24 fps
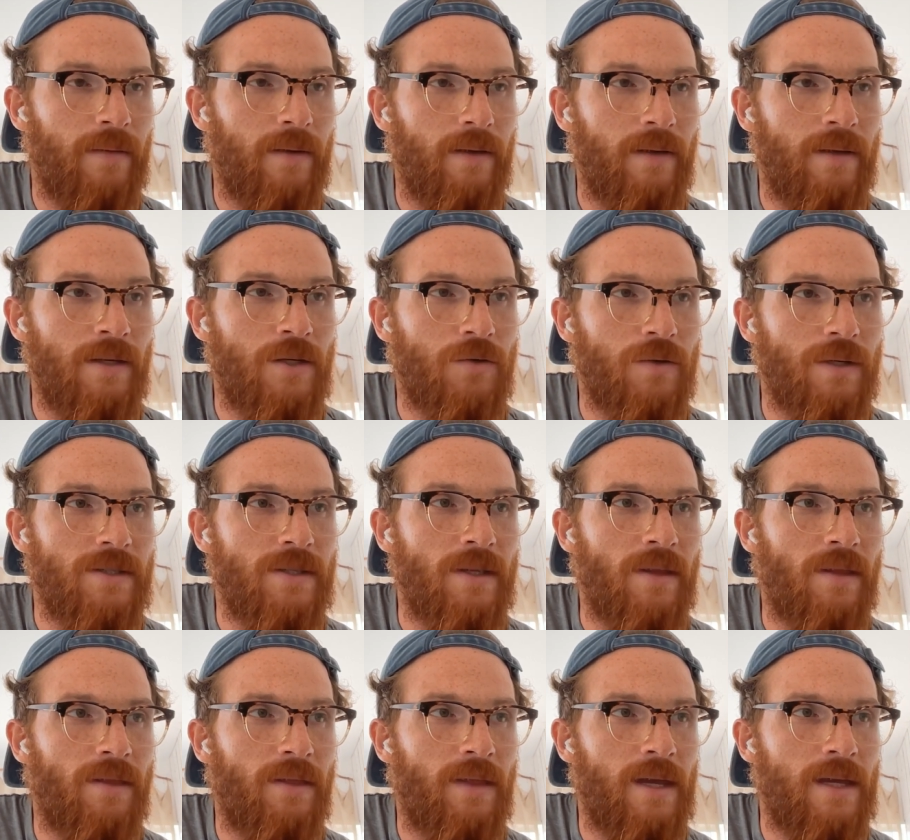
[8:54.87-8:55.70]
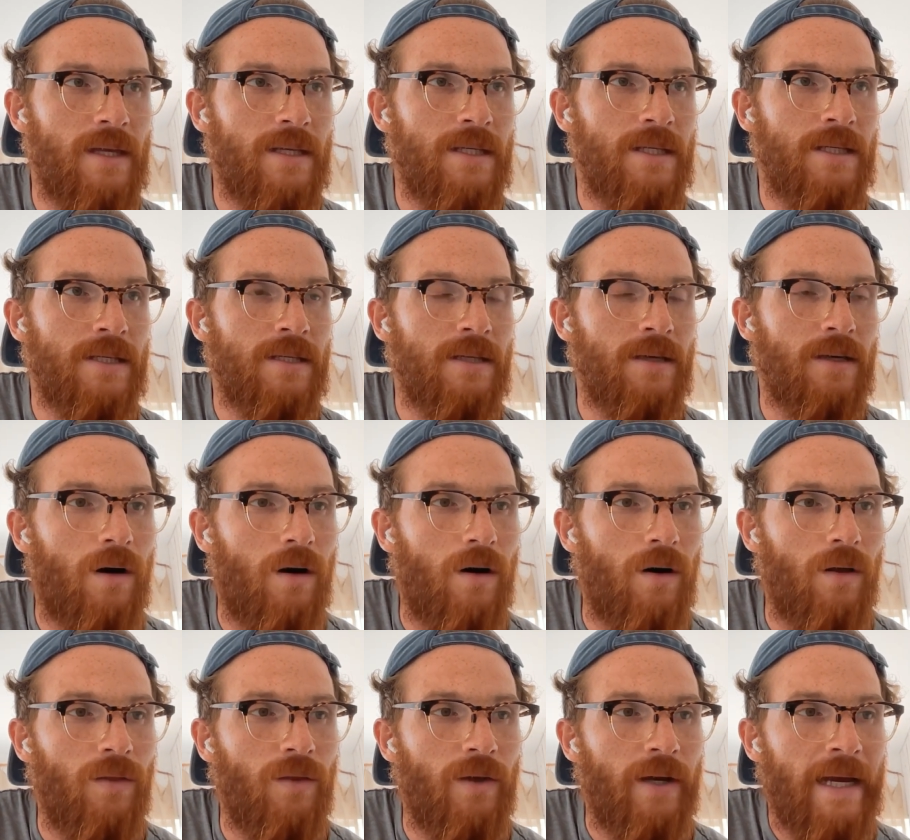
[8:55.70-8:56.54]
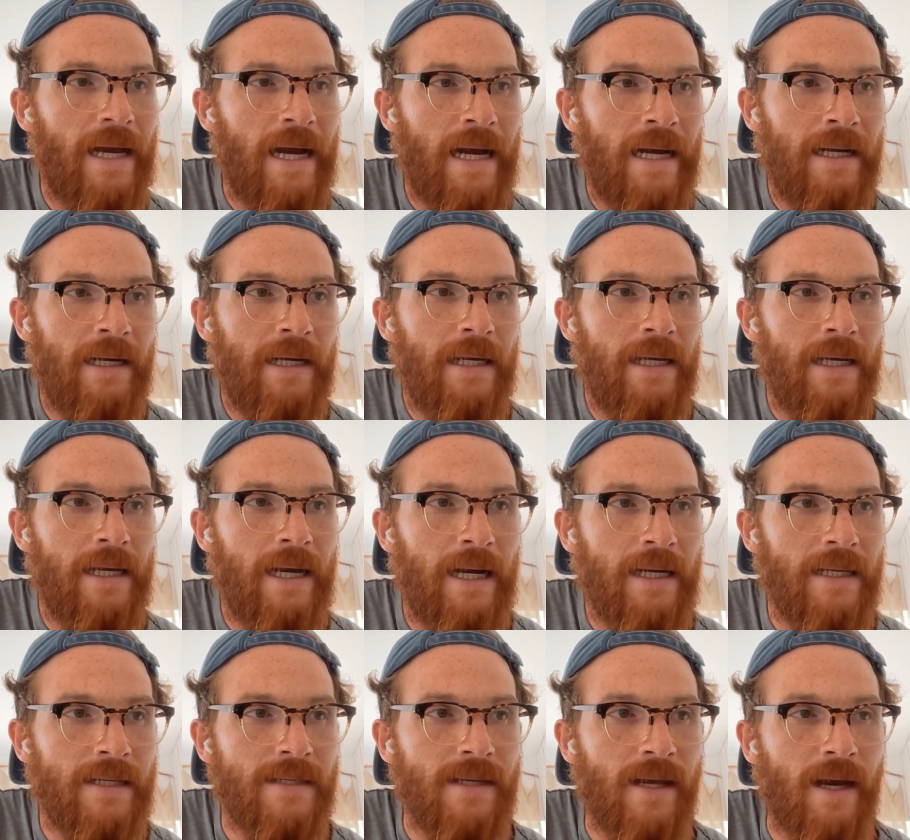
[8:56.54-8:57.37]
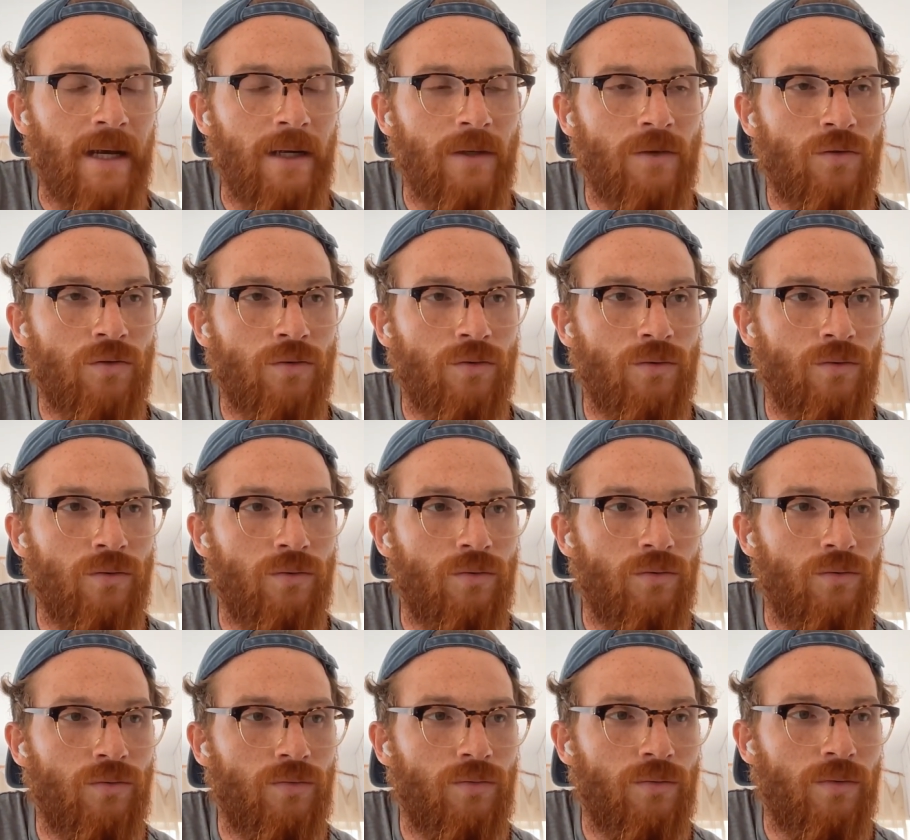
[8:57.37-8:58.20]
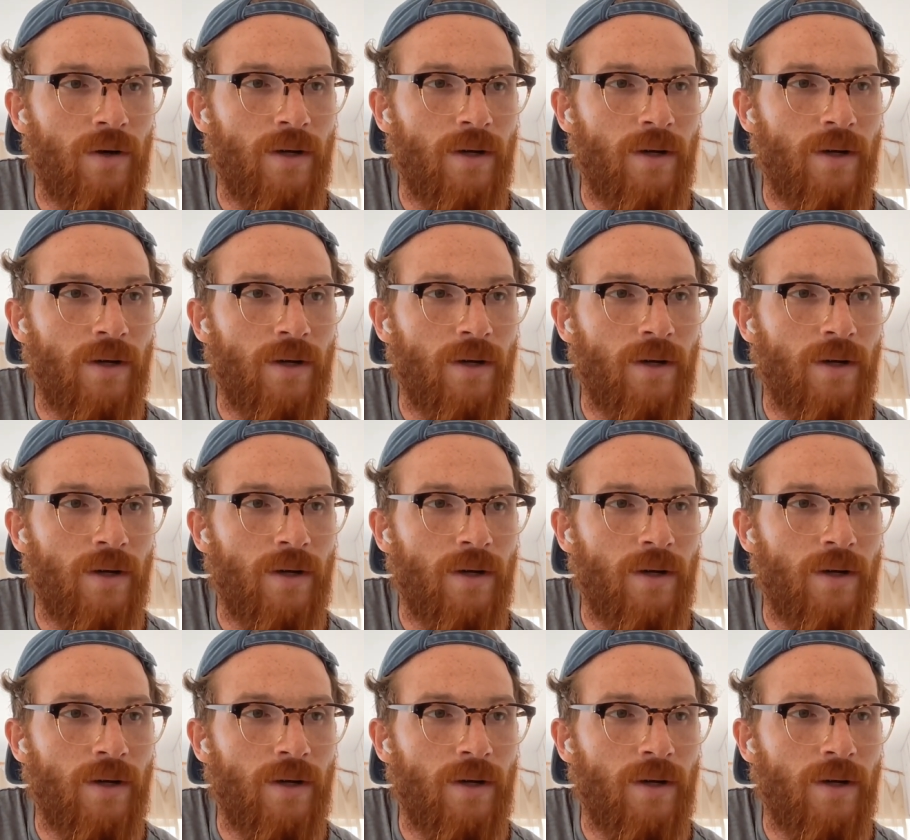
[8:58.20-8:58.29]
interesting things on the AI side to